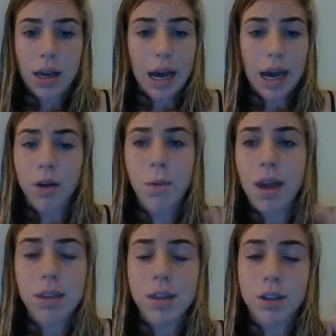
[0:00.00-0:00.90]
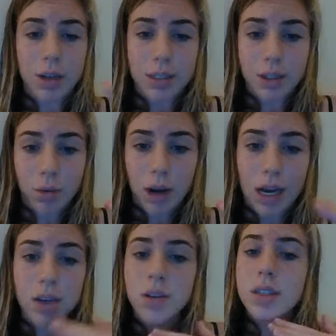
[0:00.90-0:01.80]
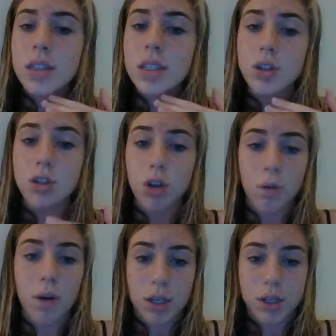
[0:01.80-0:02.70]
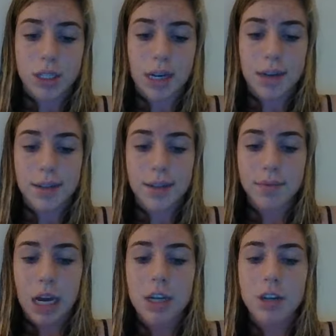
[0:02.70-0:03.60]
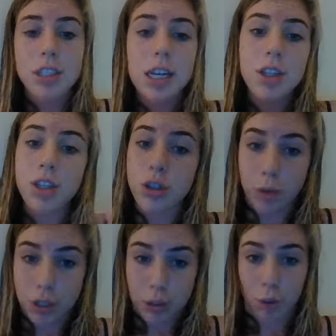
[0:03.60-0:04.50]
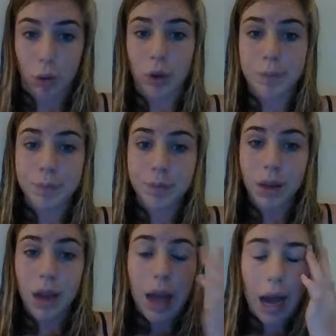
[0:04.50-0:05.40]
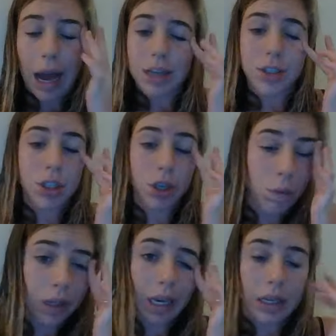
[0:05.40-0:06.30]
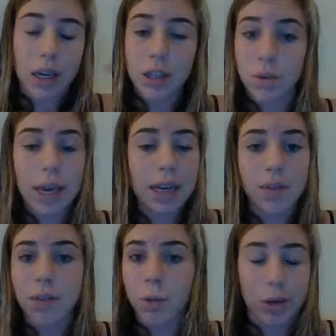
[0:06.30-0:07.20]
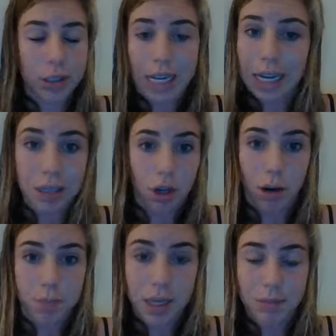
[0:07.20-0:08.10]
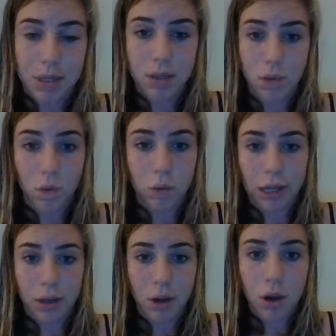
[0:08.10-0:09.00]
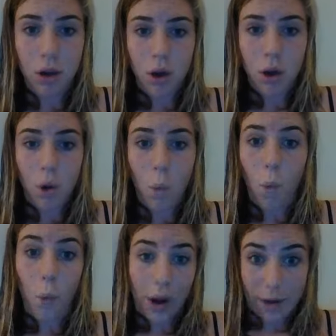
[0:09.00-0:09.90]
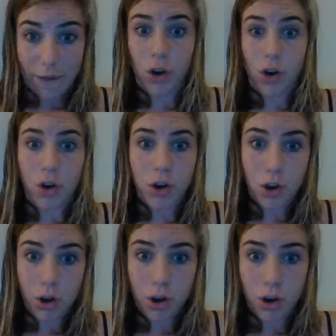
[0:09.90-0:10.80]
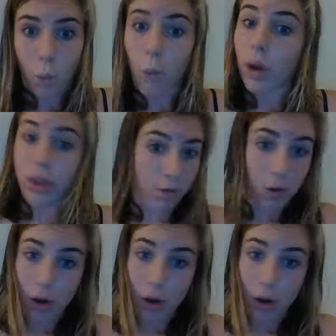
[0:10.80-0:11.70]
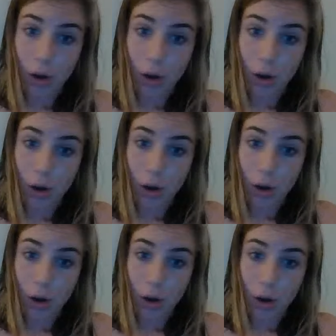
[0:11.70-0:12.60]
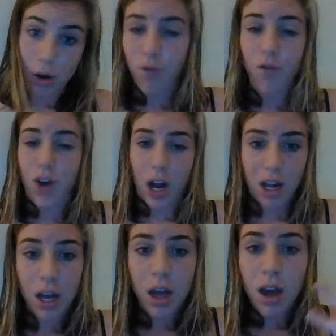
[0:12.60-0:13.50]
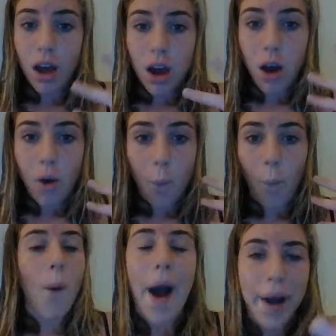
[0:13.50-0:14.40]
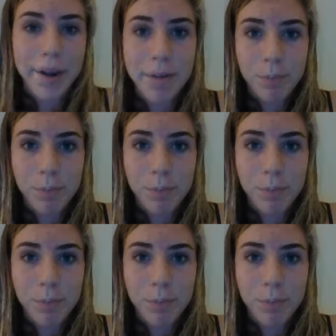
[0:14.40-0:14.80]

I don't get the dress code. I honestly don't understand it. I understand the shorts rule. I don't like you can't even wear tank tops at my school. Like, what the fuck? What the fuck? What the fuck? Why?